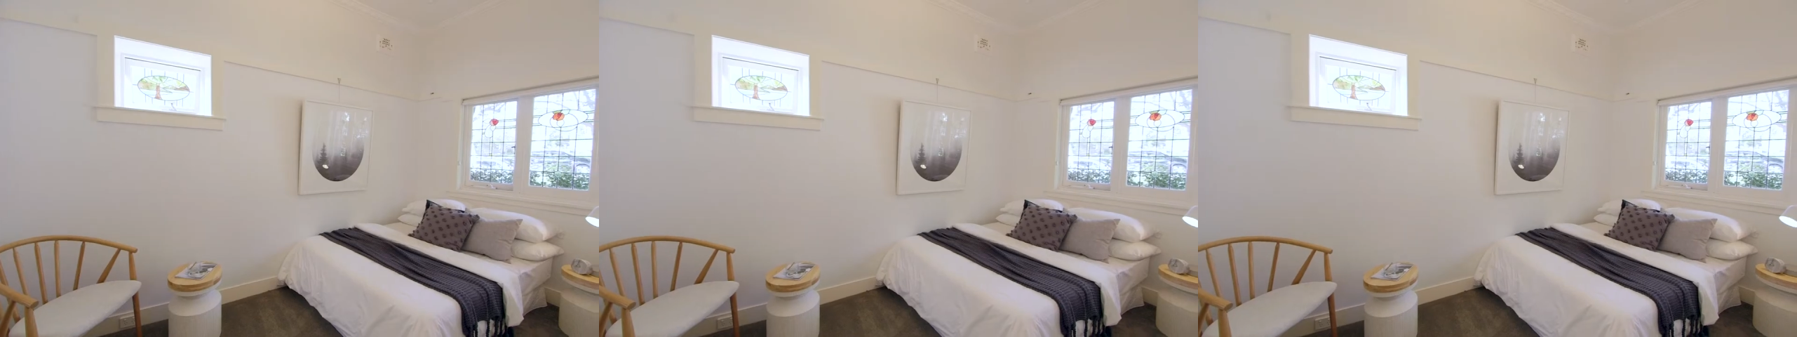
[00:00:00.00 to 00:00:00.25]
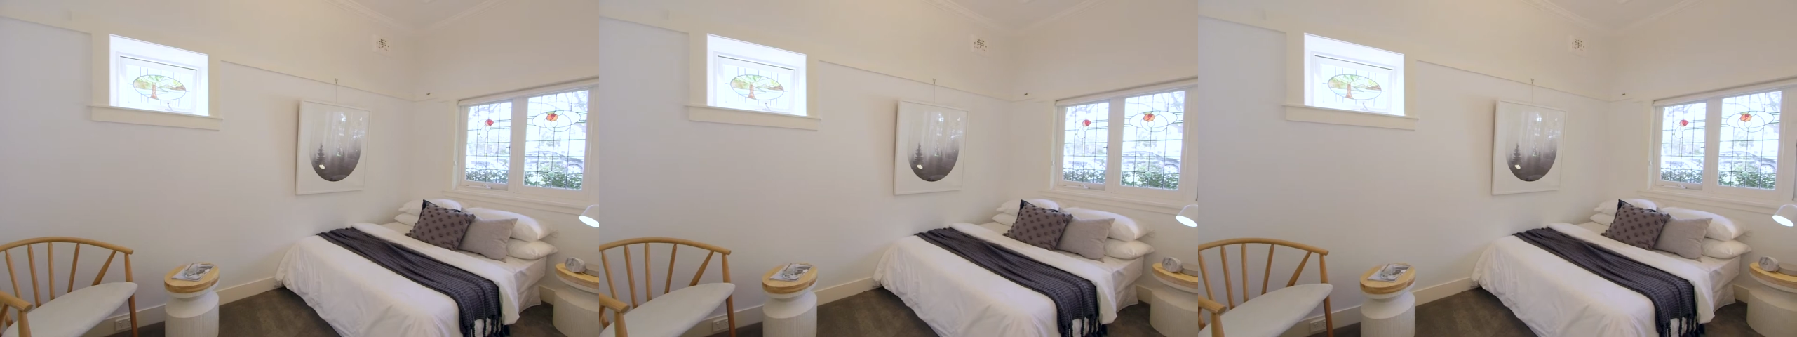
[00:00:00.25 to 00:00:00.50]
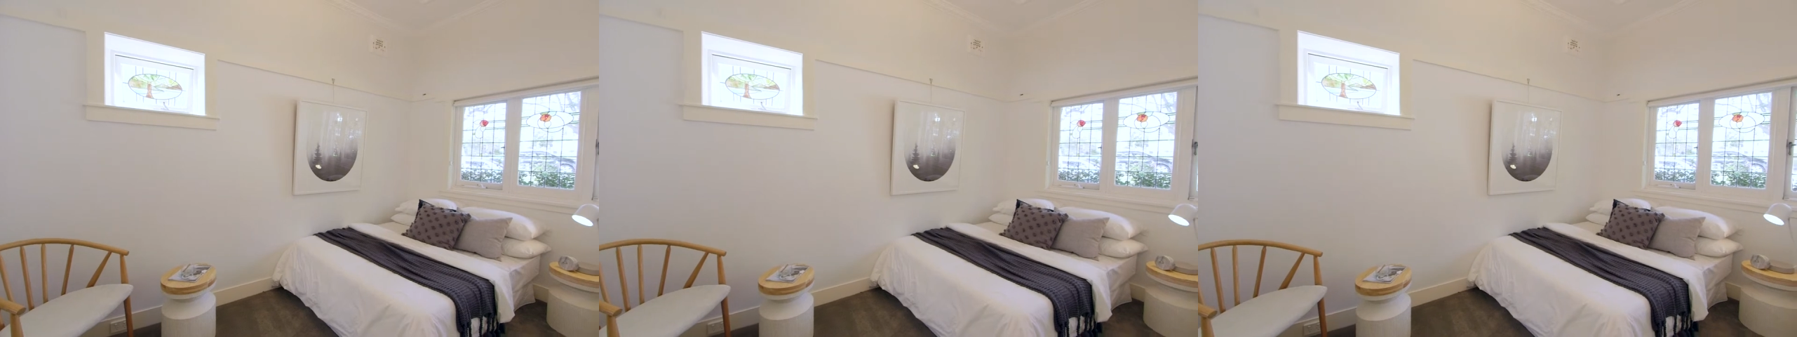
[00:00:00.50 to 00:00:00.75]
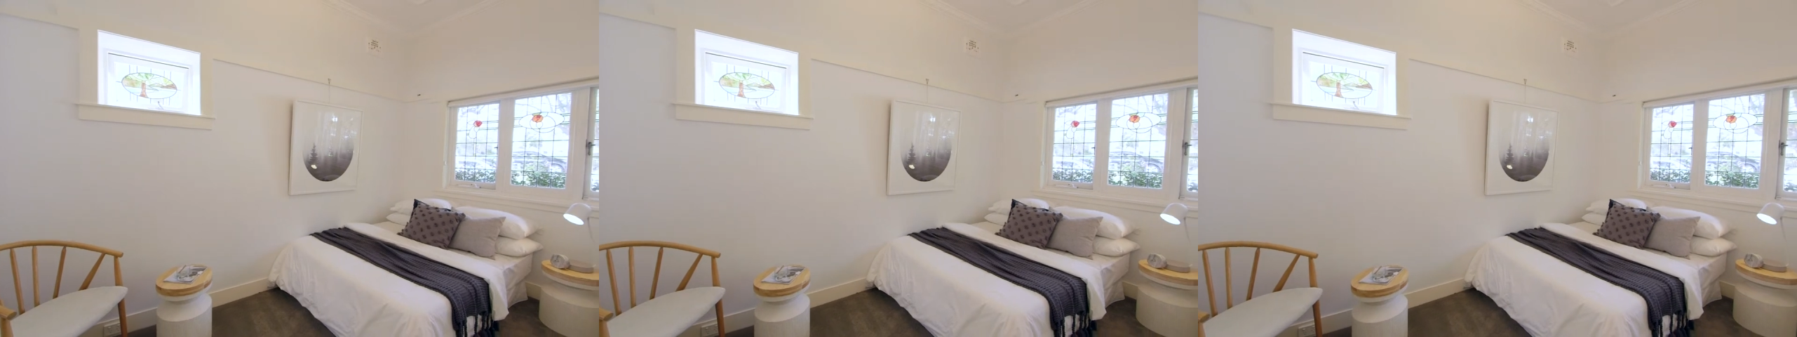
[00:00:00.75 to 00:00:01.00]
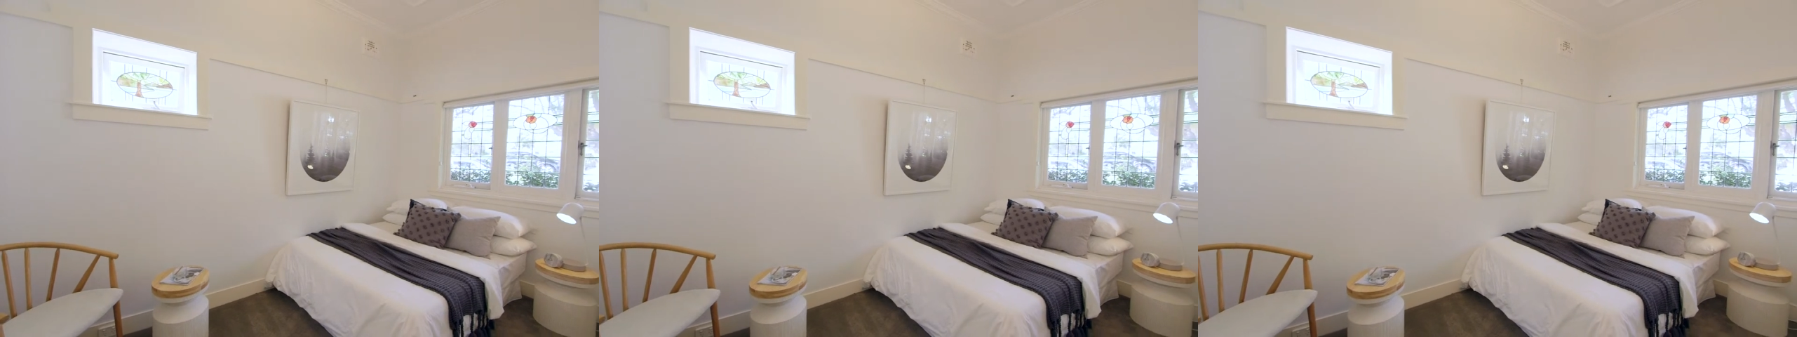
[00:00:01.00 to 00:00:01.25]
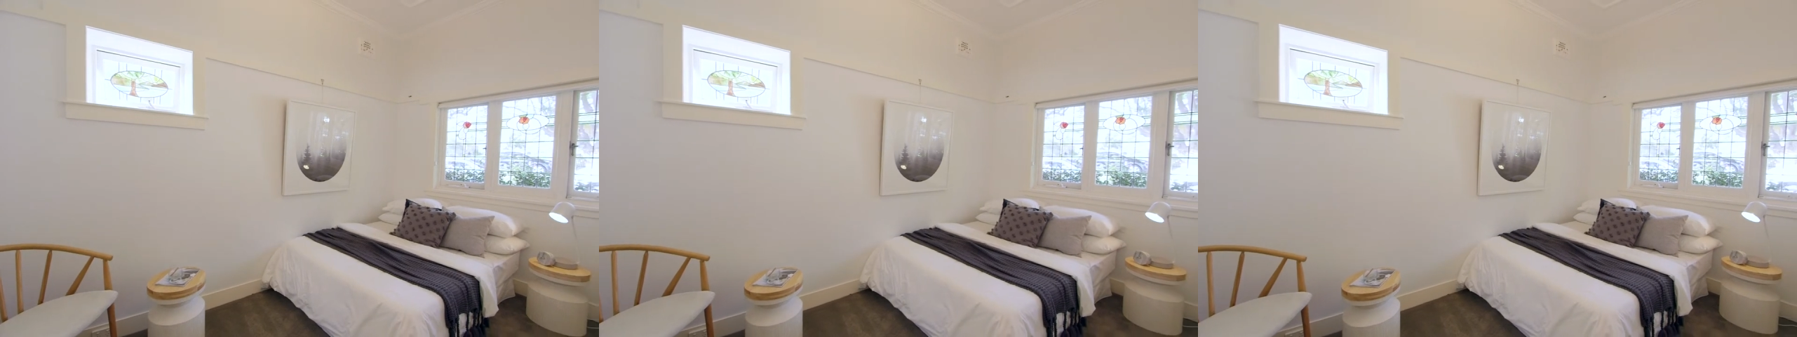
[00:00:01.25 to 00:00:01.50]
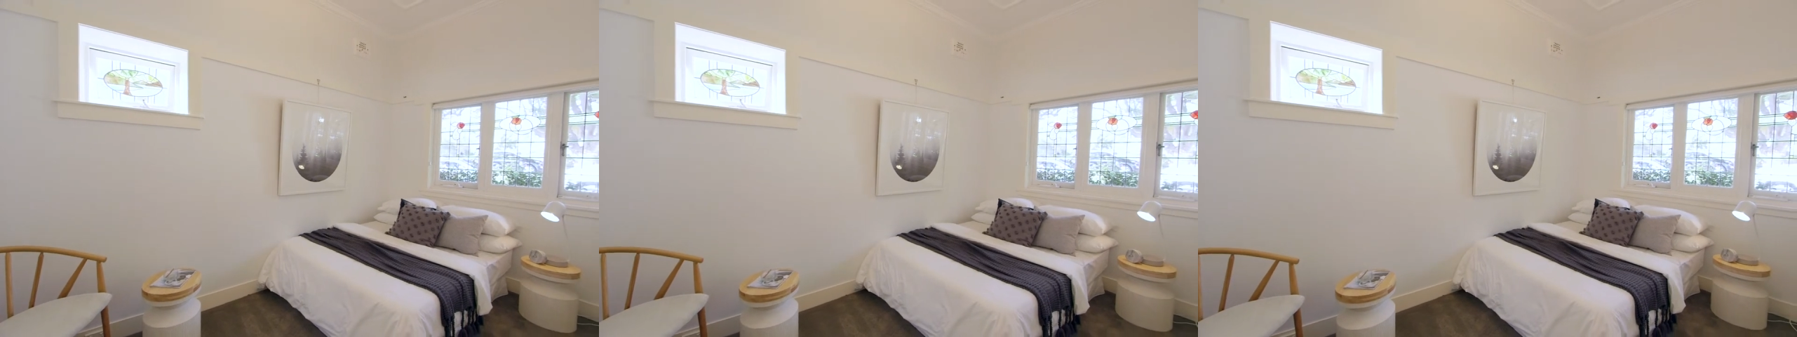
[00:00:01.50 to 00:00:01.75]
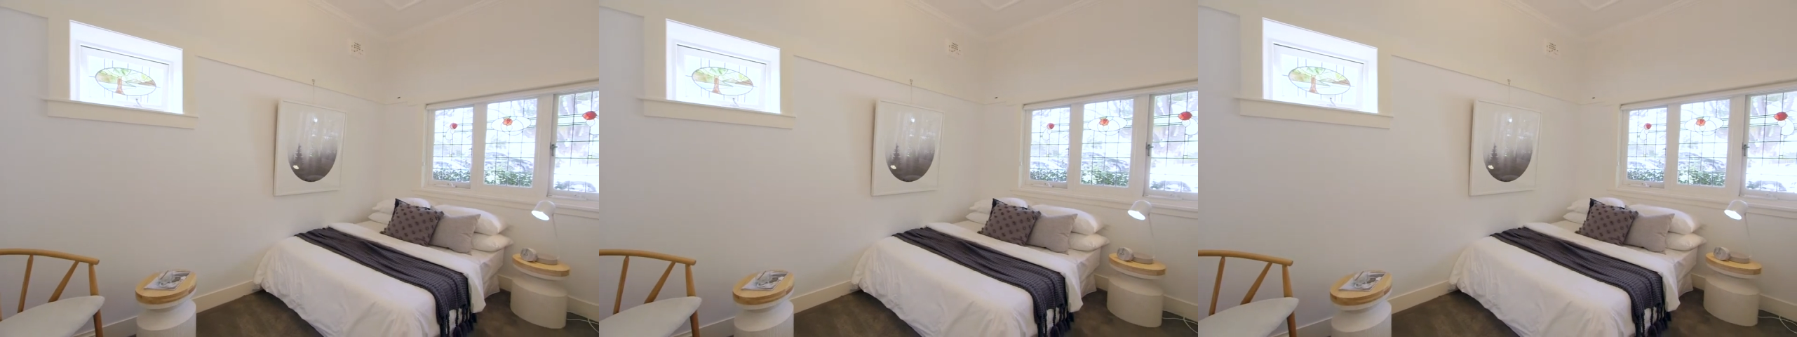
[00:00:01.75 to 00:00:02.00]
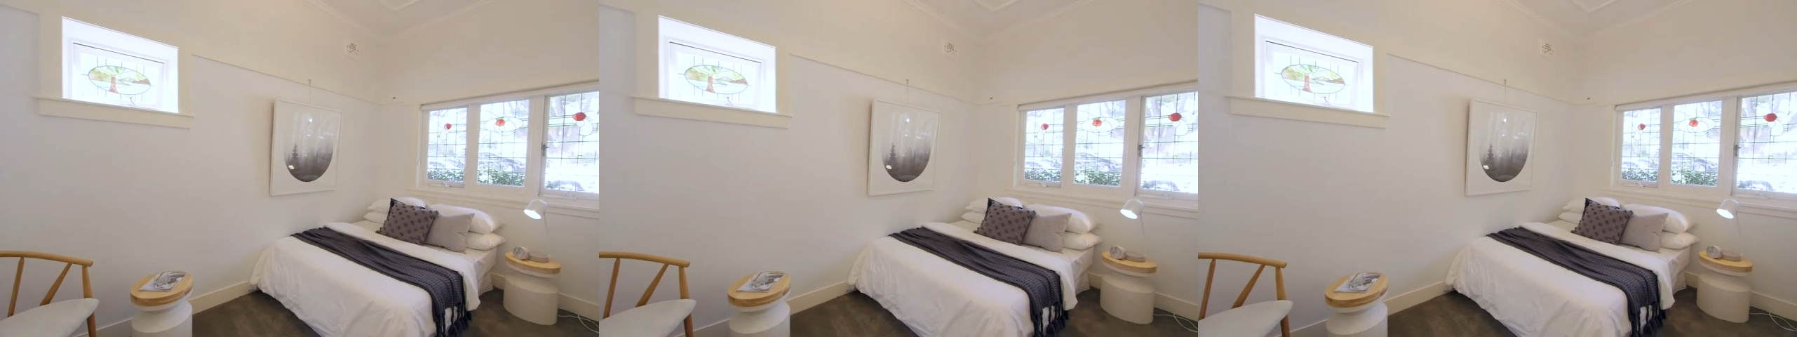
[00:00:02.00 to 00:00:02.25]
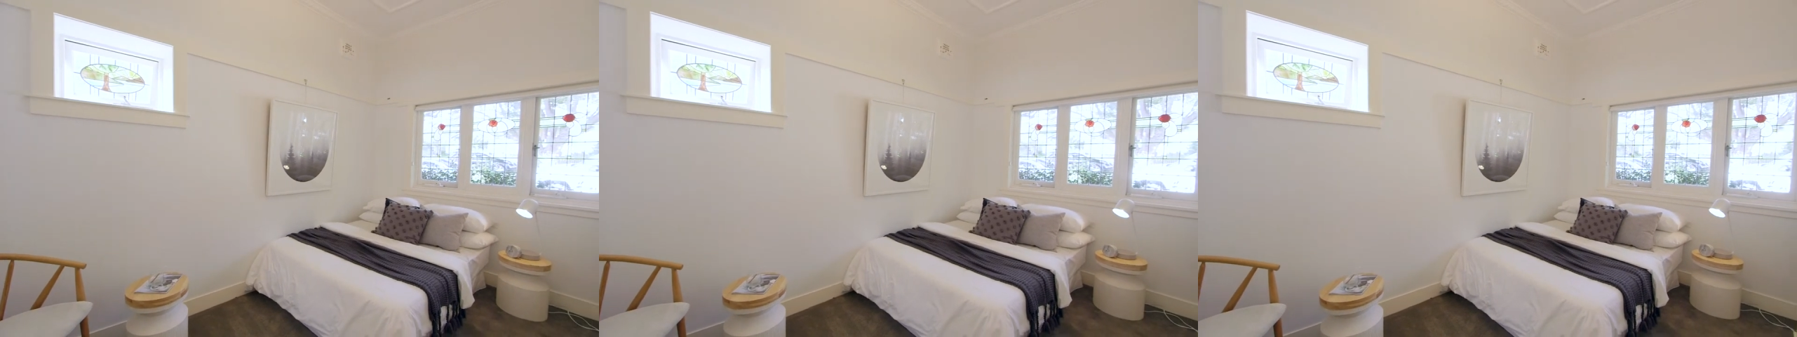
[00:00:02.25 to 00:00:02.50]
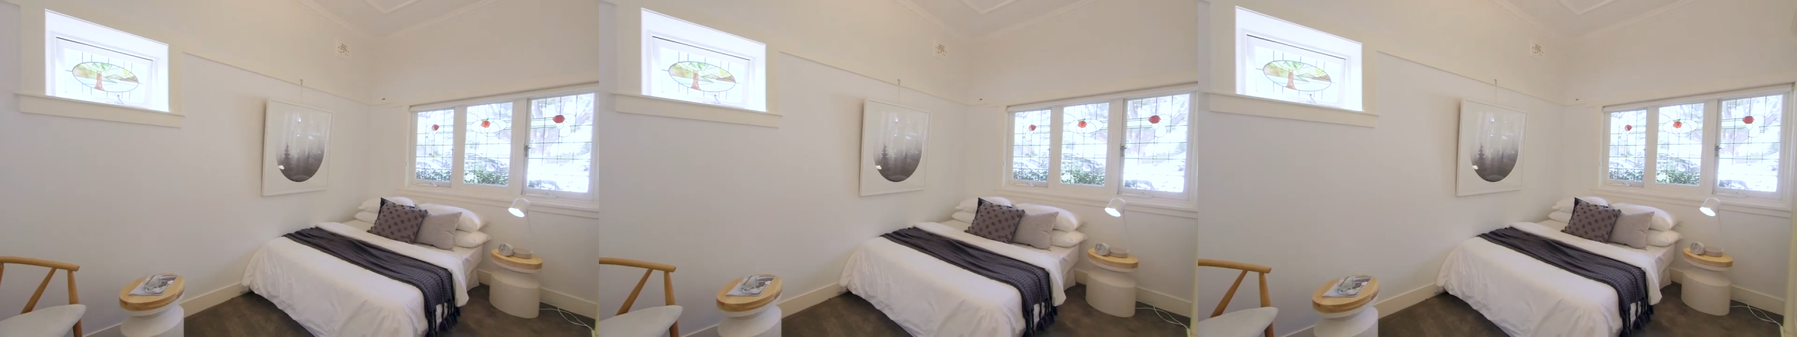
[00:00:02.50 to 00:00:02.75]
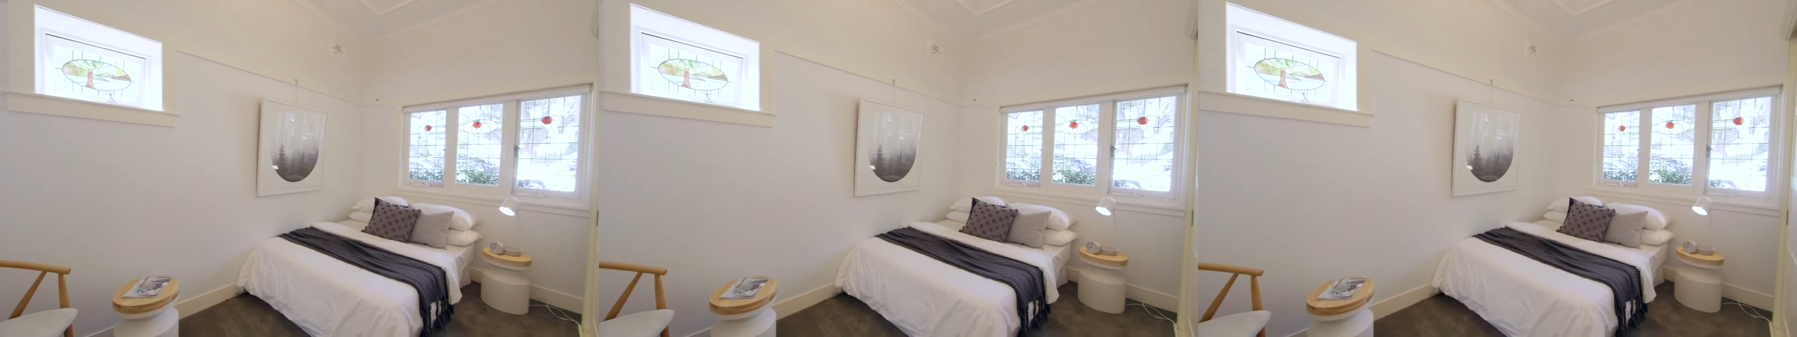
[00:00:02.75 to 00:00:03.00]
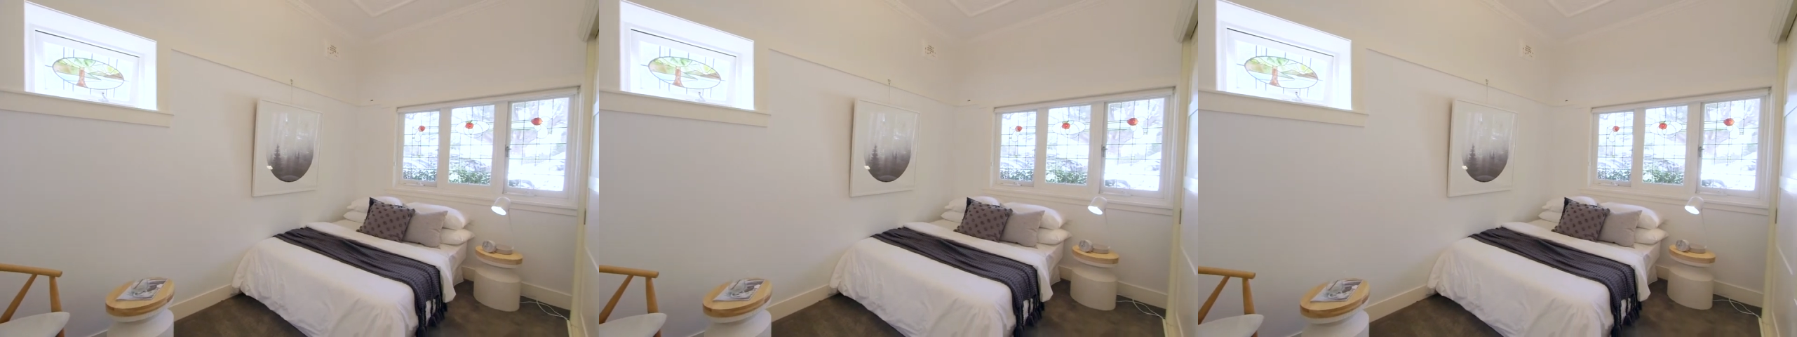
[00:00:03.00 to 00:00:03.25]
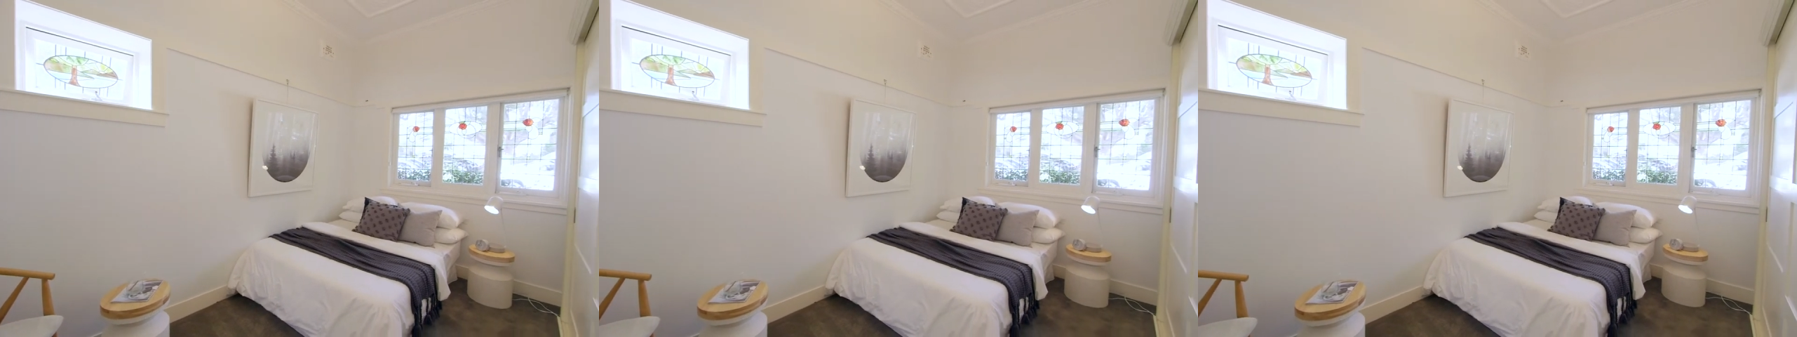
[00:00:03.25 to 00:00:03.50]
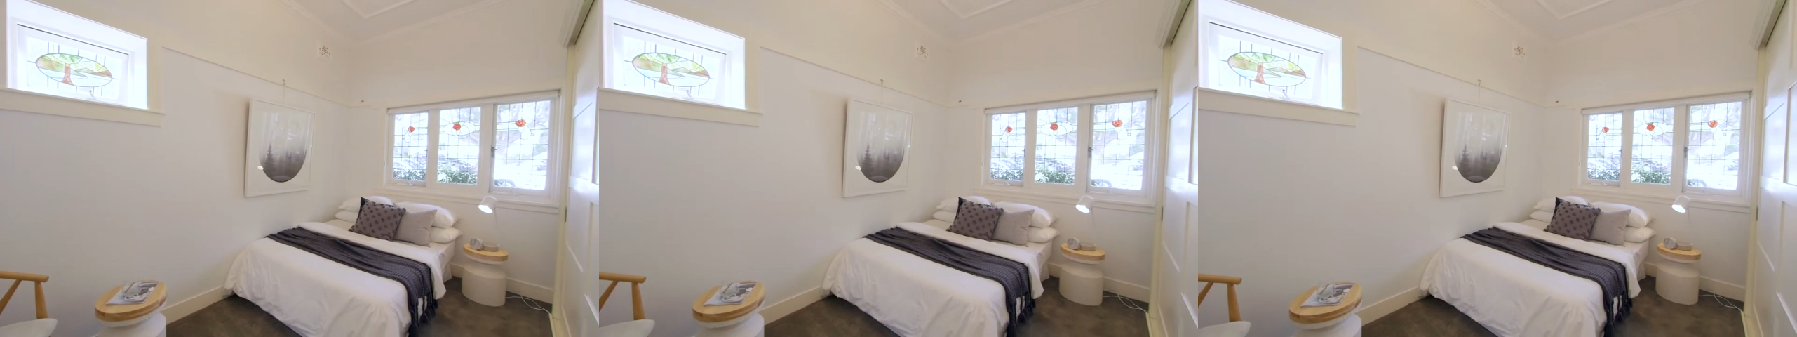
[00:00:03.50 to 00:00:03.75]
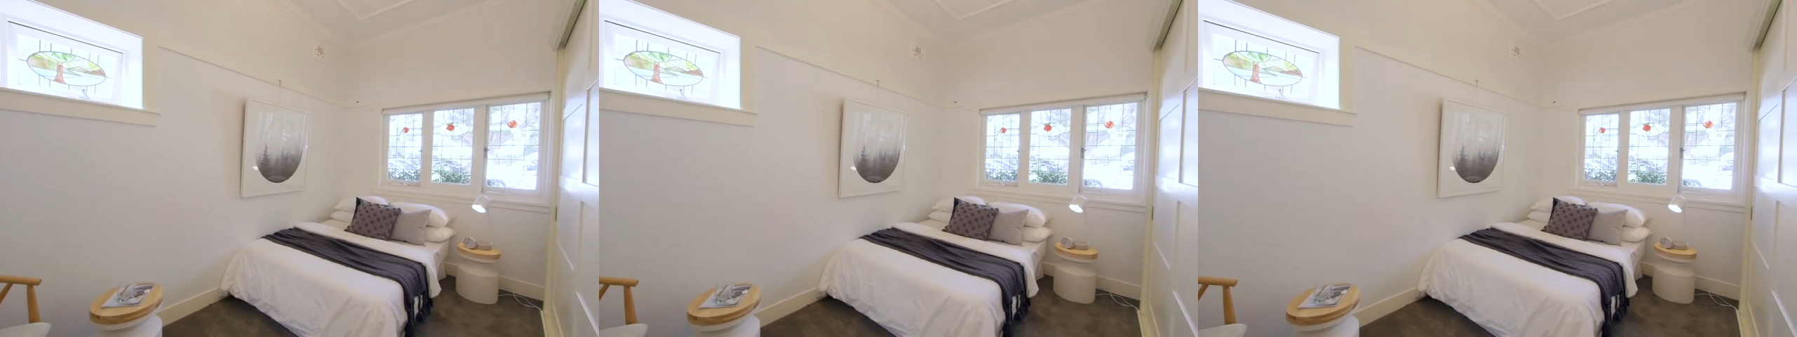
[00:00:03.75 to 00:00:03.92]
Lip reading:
(no speaker visible)